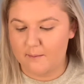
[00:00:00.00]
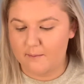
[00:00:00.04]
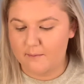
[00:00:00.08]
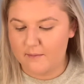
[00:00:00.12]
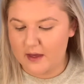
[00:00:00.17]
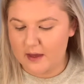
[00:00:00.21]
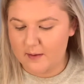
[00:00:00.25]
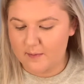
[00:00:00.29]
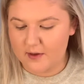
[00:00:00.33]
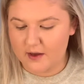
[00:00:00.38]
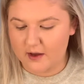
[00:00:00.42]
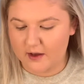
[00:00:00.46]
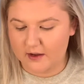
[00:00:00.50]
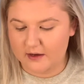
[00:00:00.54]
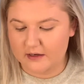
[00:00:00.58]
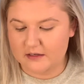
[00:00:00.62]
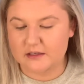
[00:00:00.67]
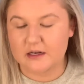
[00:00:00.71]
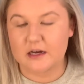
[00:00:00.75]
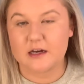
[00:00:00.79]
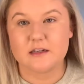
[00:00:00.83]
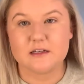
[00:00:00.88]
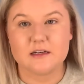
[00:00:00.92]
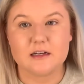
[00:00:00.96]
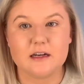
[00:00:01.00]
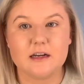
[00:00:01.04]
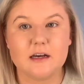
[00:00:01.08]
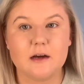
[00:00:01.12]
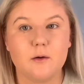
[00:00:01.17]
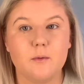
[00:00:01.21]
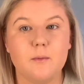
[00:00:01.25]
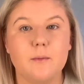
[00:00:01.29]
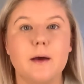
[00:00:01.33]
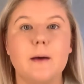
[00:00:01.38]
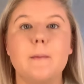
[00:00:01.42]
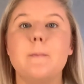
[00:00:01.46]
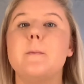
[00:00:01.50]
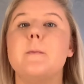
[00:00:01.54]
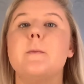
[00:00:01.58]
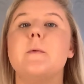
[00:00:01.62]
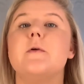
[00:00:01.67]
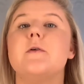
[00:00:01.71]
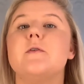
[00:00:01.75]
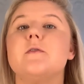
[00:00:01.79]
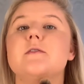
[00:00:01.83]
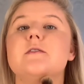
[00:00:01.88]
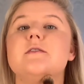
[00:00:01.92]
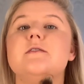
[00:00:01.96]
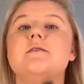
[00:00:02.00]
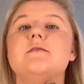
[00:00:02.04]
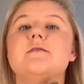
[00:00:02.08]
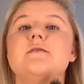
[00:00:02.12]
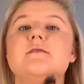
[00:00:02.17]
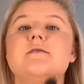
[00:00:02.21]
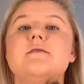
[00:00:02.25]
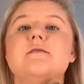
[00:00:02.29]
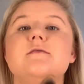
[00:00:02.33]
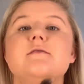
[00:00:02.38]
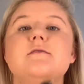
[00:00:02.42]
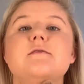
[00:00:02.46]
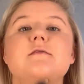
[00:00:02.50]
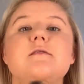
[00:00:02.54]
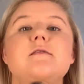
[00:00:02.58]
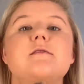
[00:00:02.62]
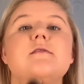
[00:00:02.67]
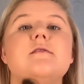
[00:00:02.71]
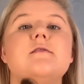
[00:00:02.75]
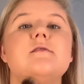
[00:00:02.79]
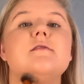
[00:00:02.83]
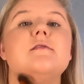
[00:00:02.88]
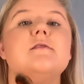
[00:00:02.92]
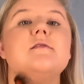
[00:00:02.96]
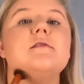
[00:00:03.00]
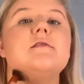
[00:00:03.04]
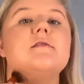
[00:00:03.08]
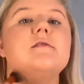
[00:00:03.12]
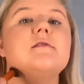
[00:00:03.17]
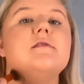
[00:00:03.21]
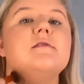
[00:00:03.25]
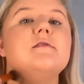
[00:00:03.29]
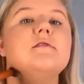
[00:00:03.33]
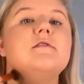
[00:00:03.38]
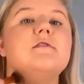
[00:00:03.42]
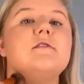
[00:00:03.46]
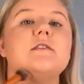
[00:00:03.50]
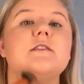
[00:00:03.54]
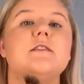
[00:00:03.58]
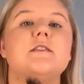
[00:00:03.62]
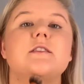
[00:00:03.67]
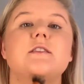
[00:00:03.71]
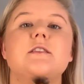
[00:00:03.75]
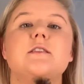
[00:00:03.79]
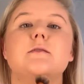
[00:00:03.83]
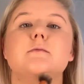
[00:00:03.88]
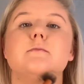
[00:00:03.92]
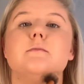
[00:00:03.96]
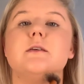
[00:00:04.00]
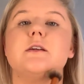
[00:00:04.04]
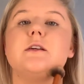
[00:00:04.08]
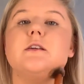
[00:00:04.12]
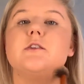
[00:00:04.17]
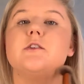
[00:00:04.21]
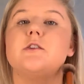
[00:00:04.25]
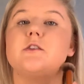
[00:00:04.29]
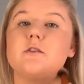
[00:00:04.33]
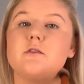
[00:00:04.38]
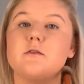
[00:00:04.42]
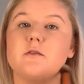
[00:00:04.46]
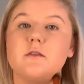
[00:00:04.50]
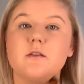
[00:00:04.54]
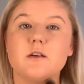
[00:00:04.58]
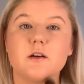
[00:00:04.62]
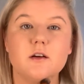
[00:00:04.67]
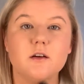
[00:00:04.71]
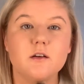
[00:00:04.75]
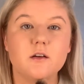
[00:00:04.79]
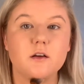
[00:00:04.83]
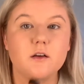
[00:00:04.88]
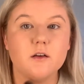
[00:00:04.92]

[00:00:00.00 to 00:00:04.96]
Maybe I could add a little bit more just to make sure